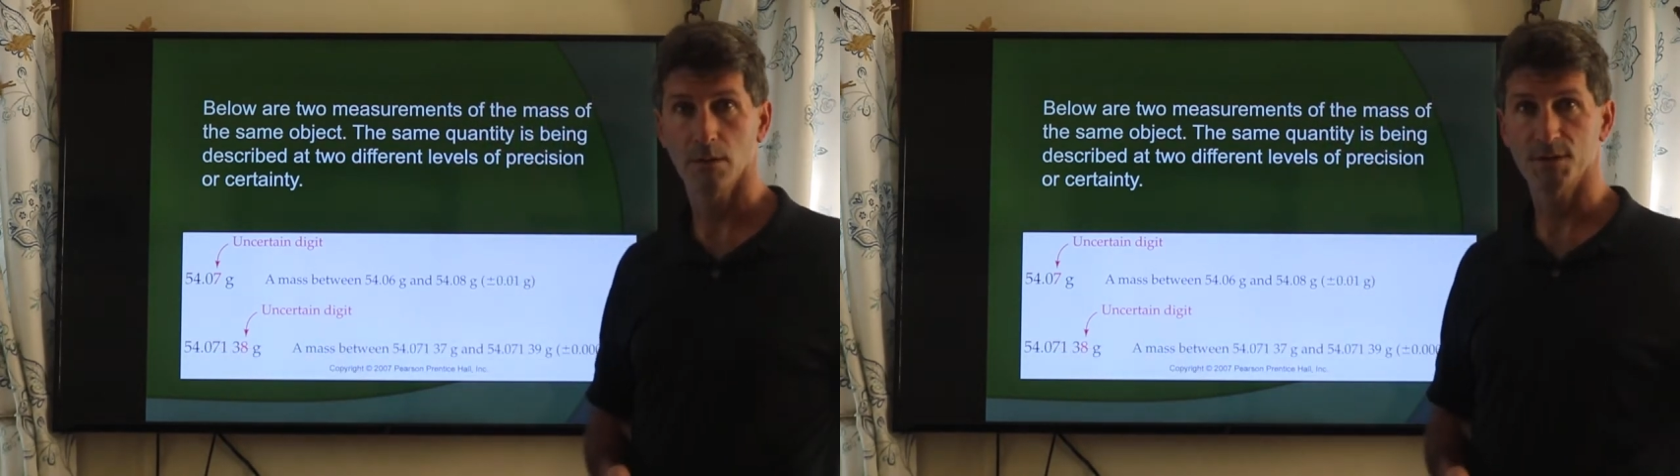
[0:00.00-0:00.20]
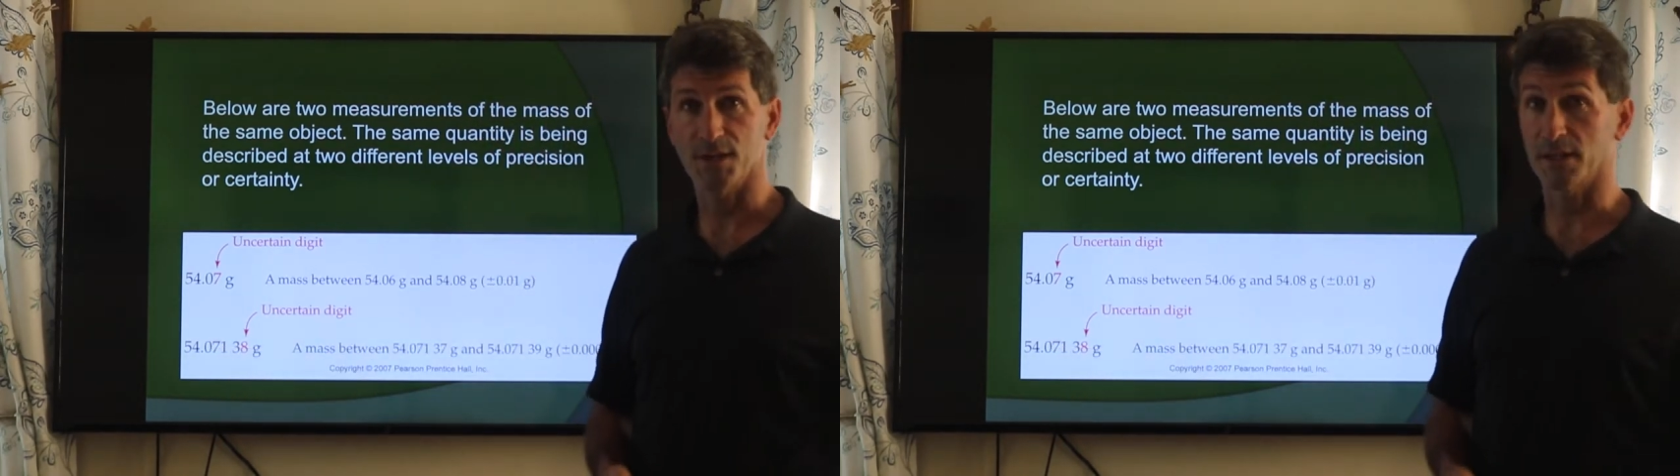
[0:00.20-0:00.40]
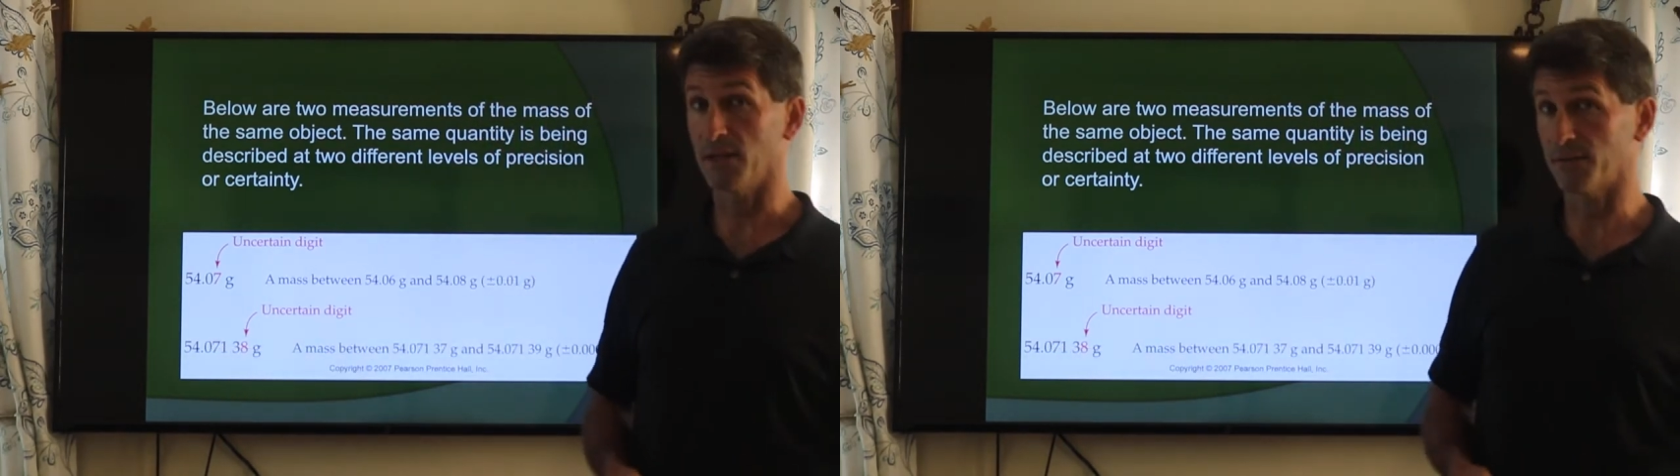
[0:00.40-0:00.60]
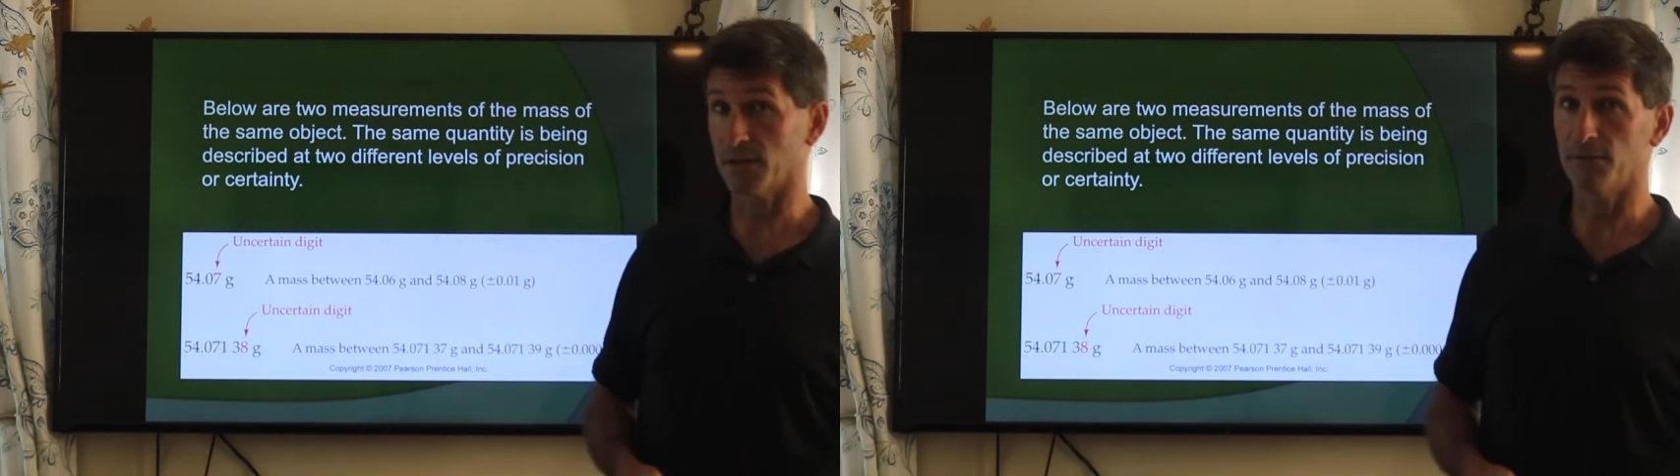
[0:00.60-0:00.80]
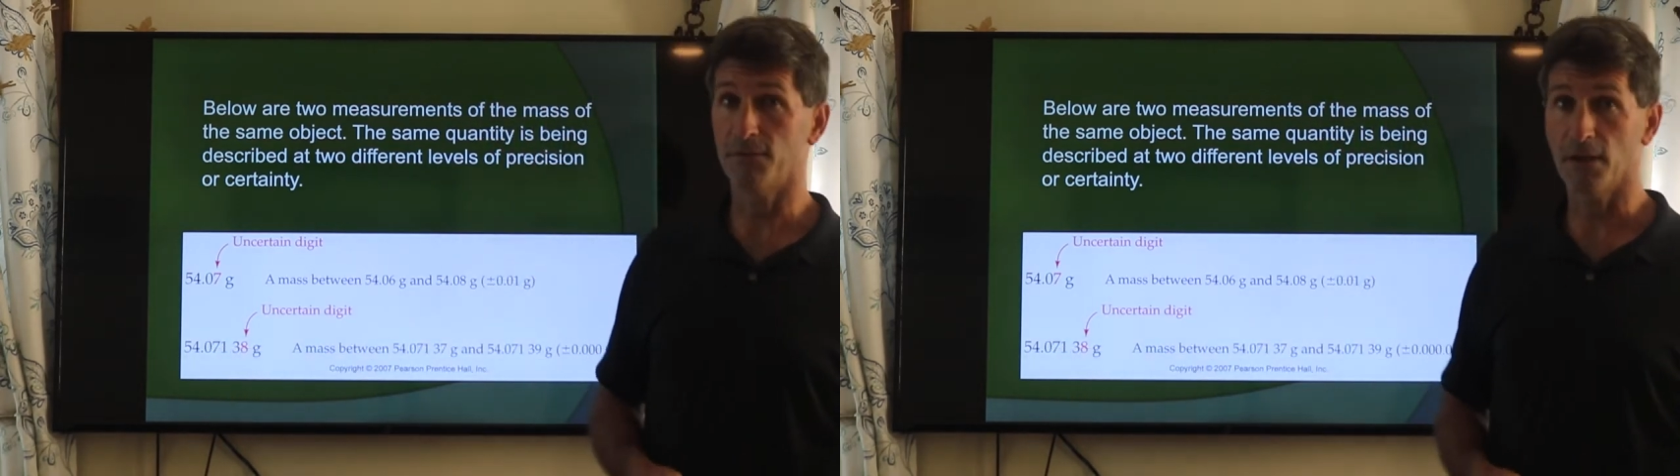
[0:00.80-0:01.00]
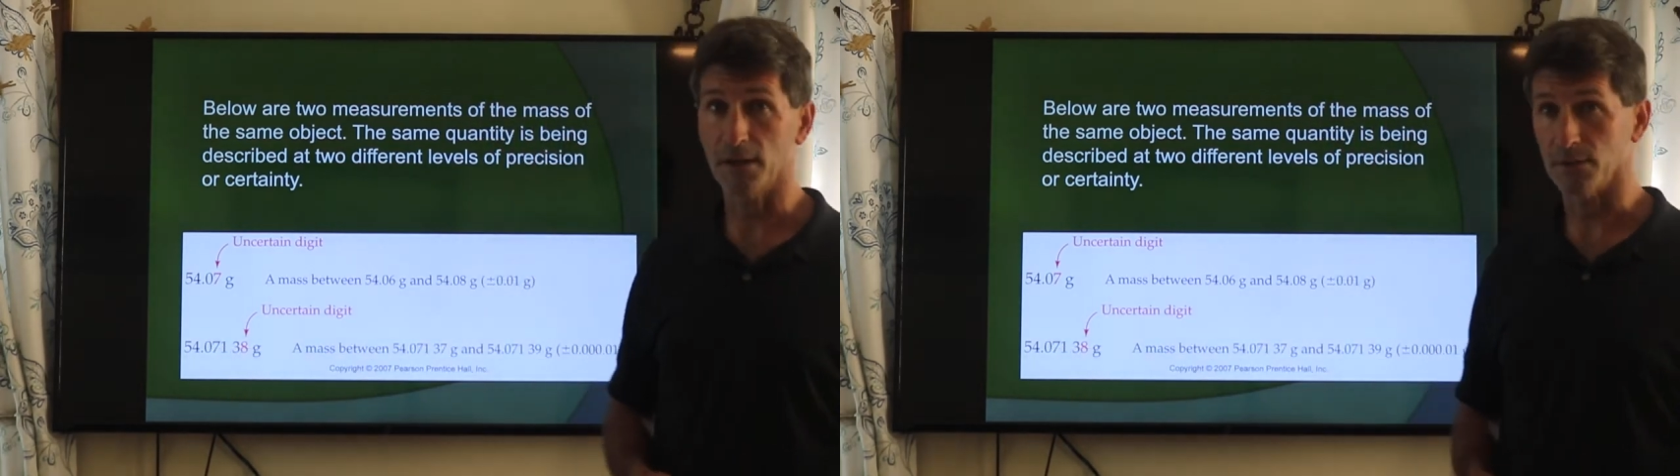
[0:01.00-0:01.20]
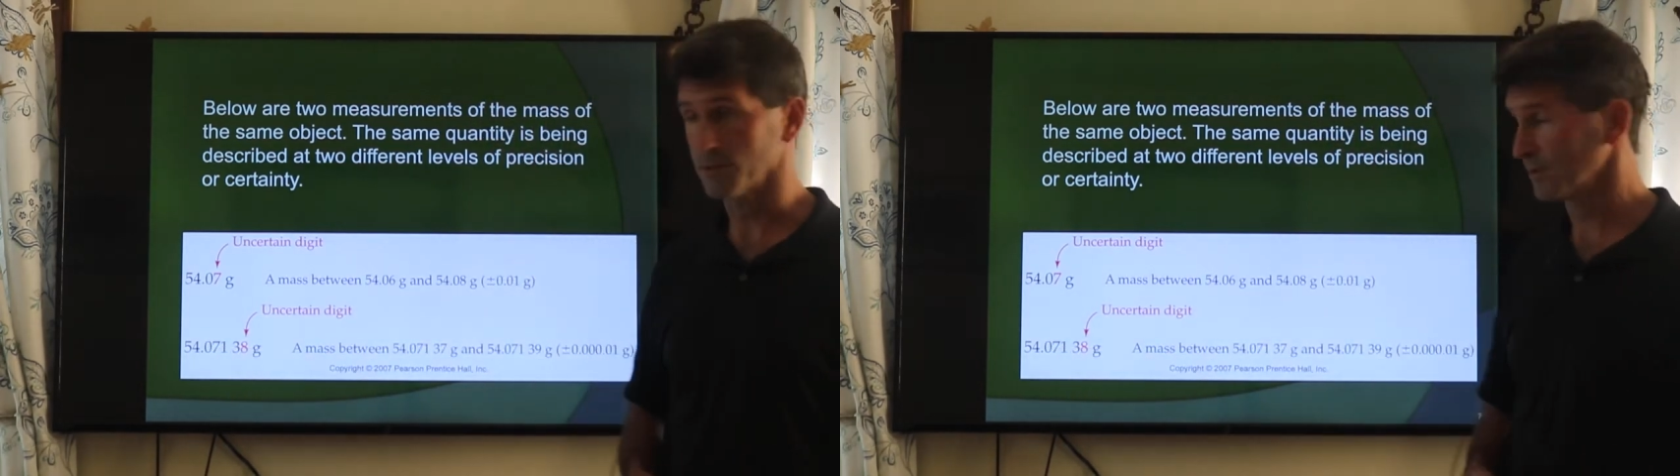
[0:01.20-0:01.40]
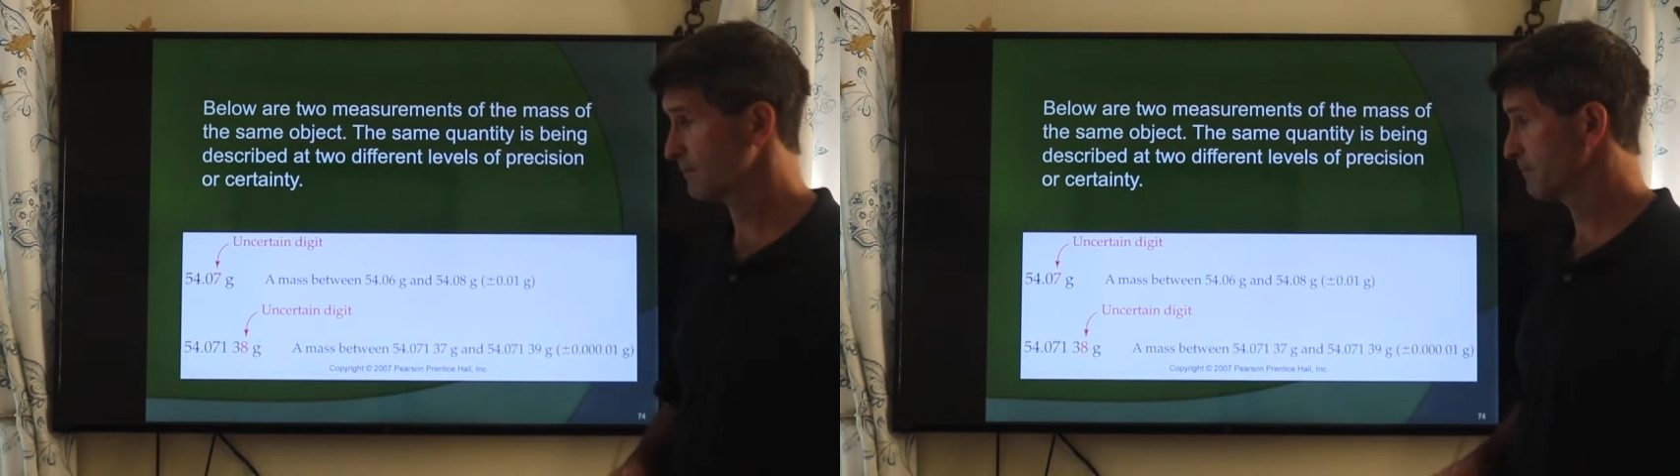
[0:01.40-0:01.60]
significant figures.